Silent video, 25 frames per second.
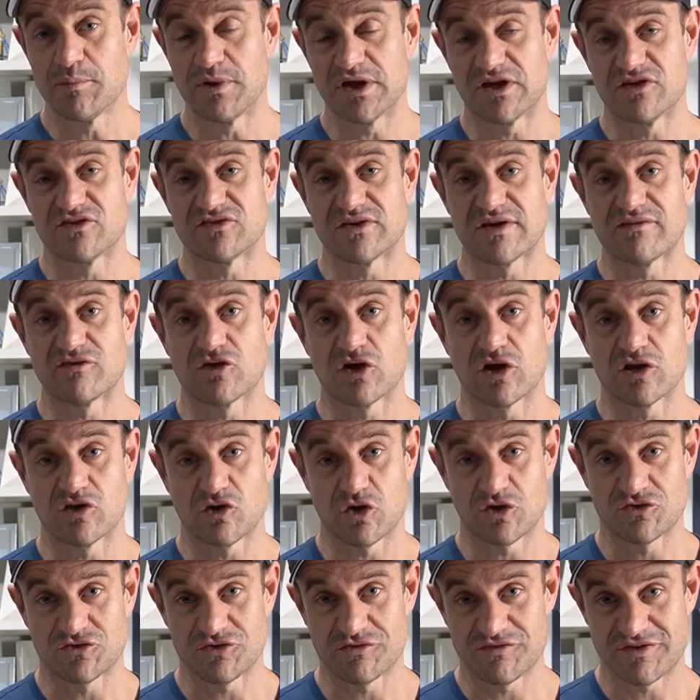because they've
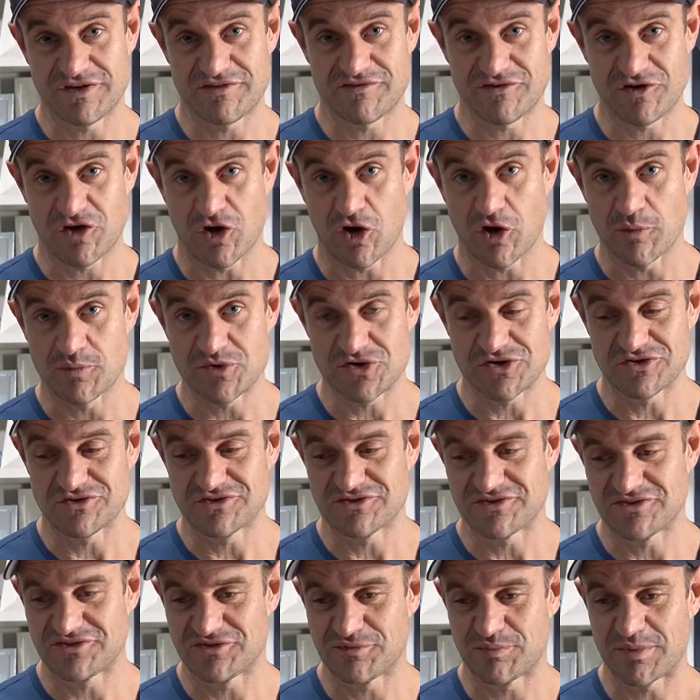got lots of different
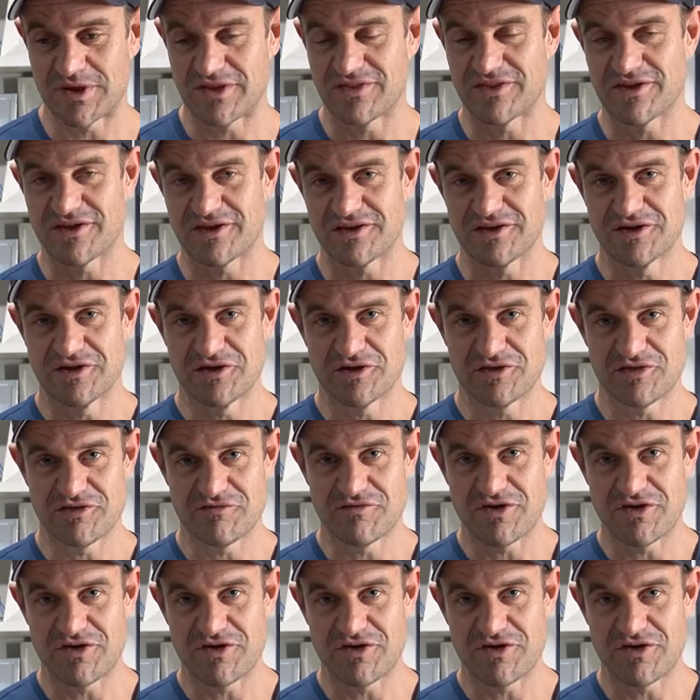options to spin the